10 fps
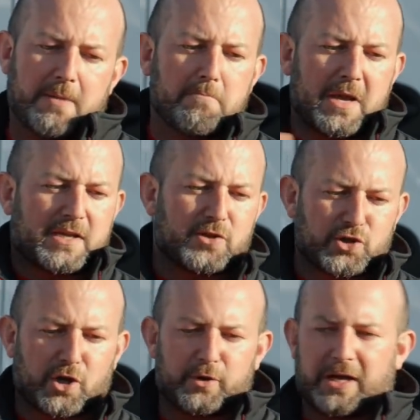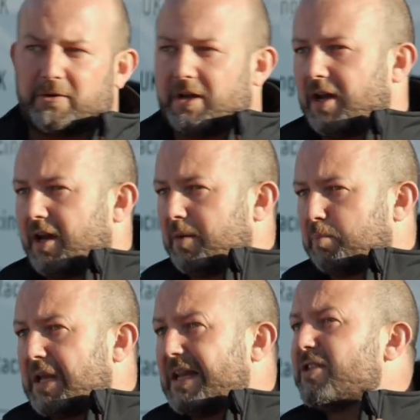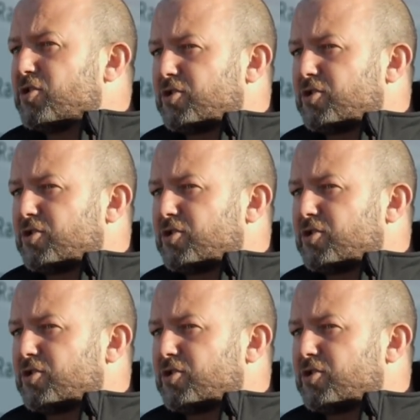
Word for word: making the Showdown and being in the